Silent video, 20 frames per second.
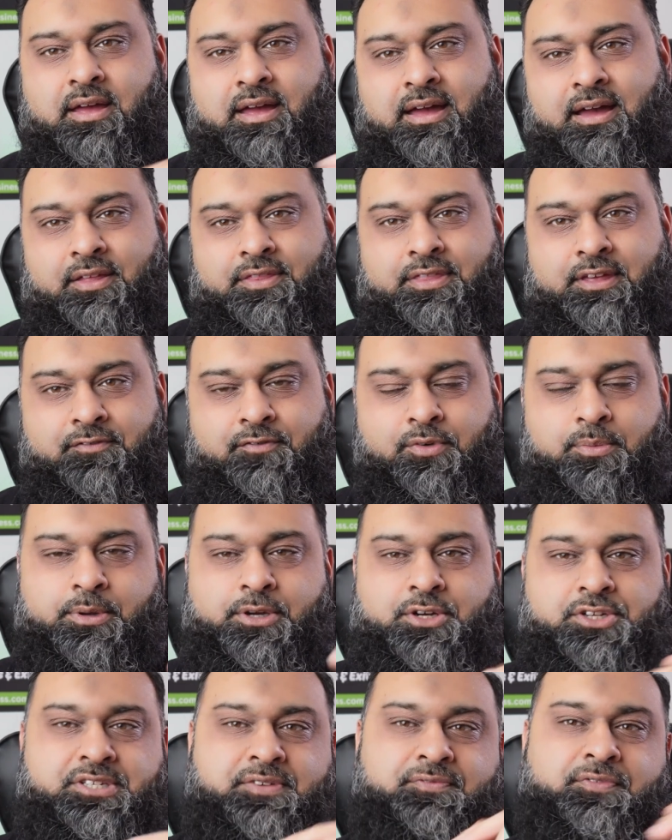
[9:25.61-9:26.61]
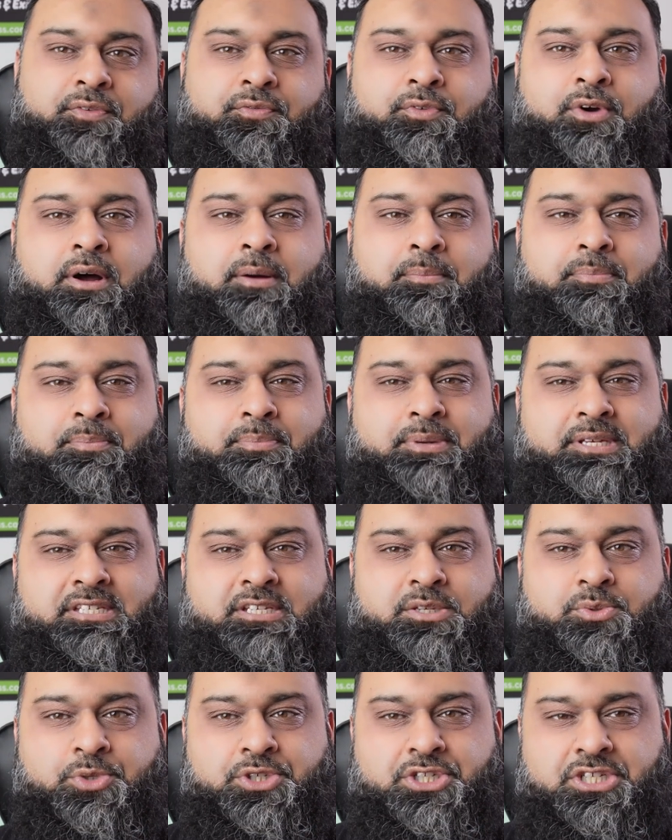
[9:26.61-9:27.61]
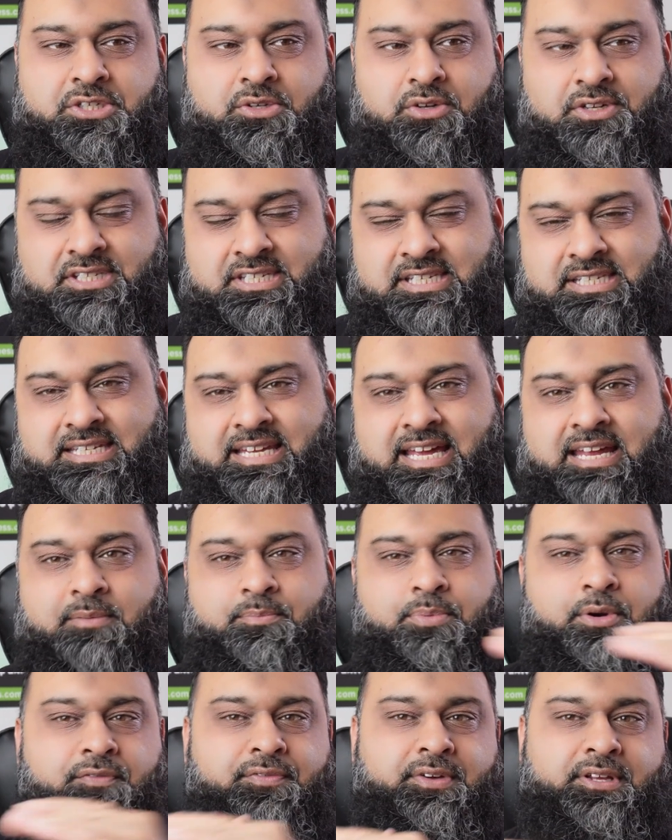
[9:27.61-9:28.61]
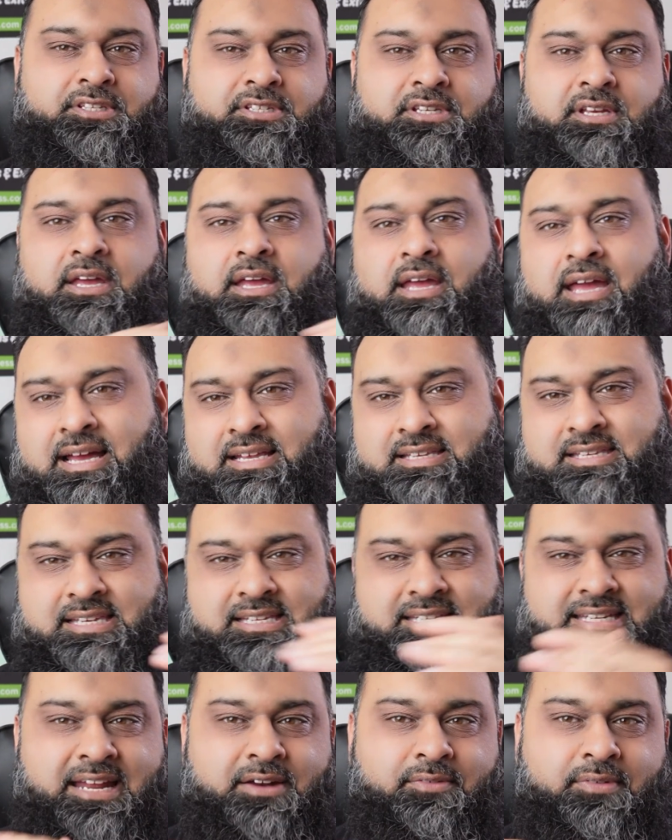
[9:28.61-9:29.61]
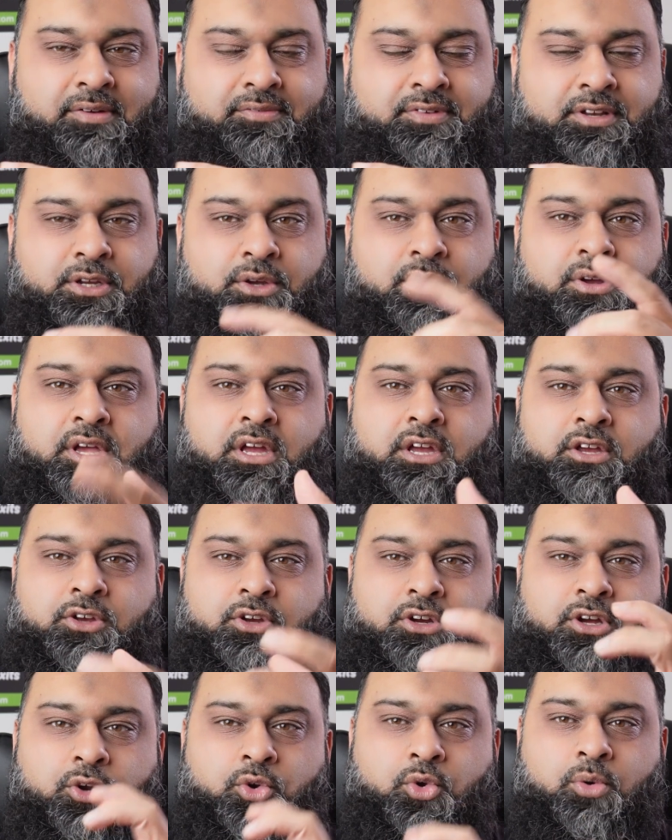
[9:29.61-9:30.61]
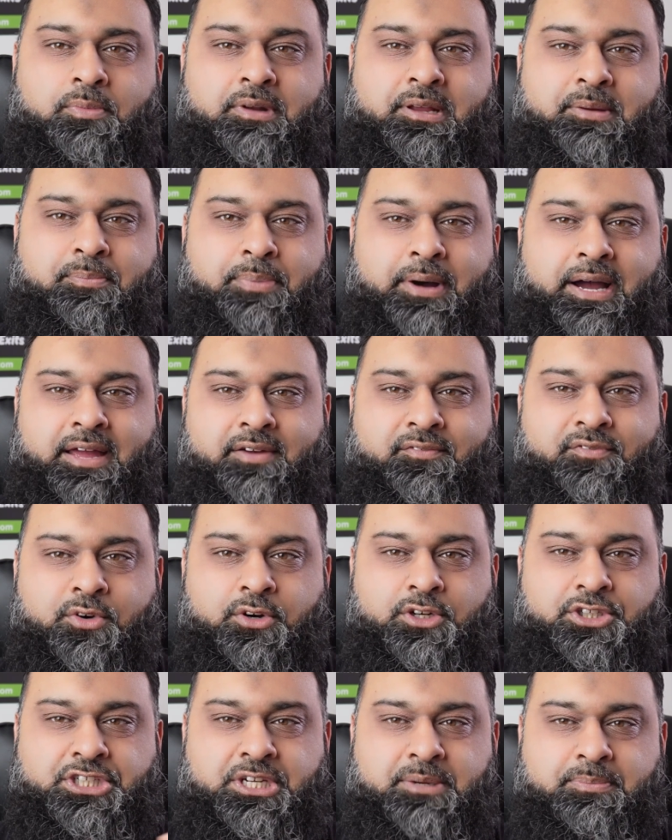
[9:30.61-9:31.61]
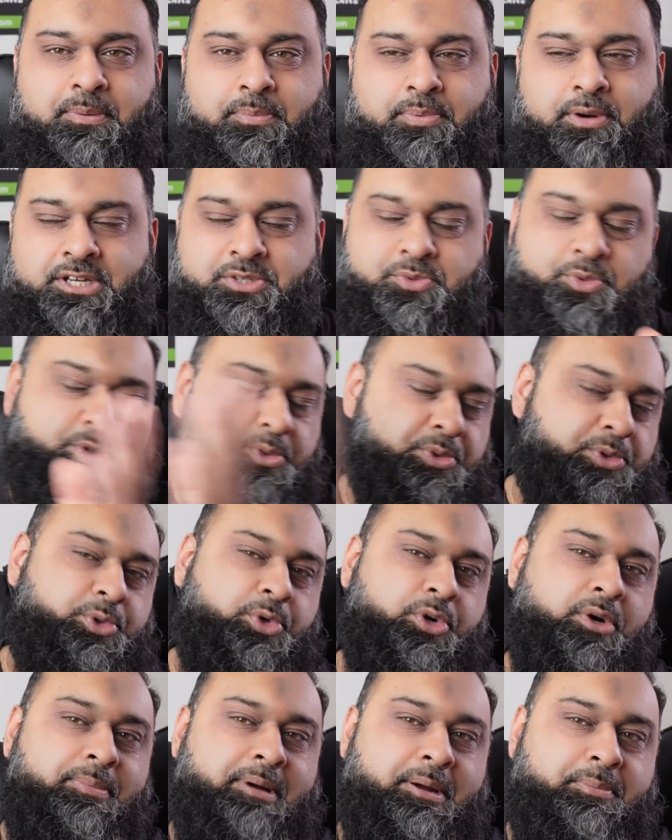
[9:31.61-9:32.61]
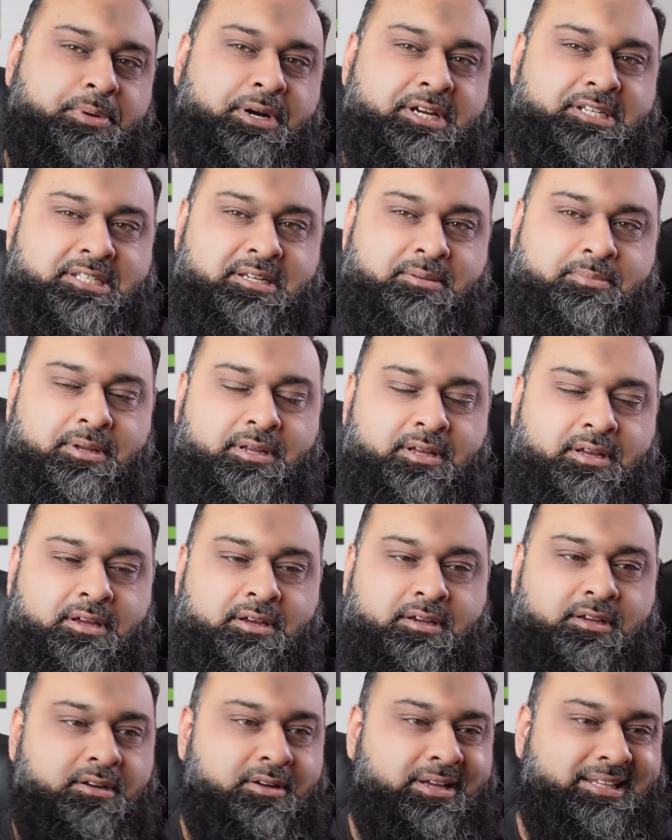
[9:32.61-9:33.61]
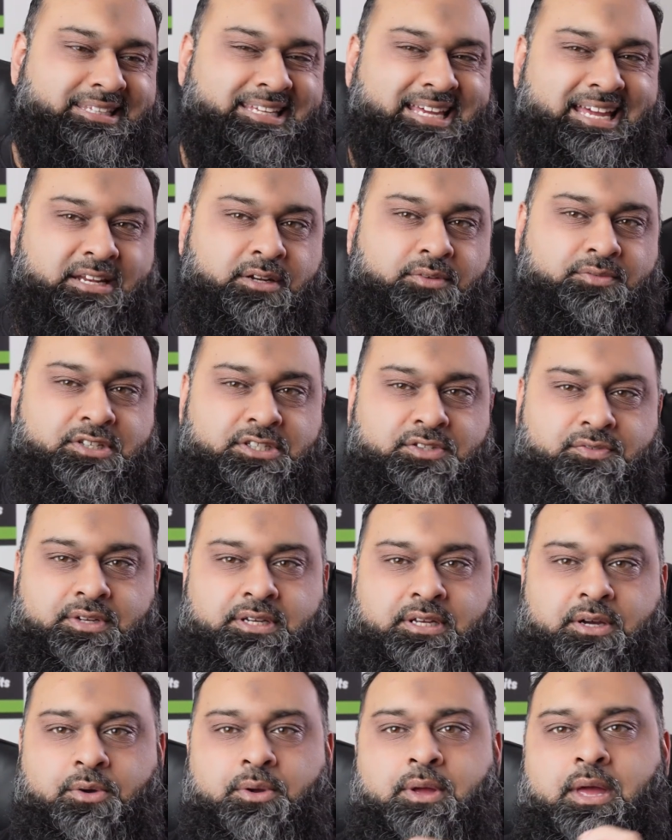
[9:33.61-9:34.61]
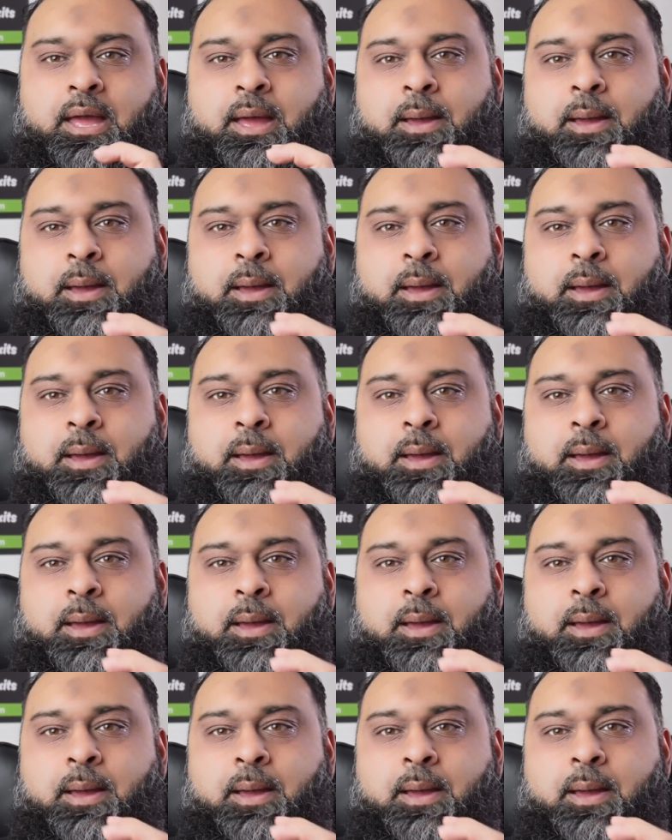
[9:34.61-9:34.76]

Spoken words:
And therefore, because if you've got a business which has got sustained profits and sustained revenue, you can normally buy it for a cheaper price, which we'll talk about price at the end of this video.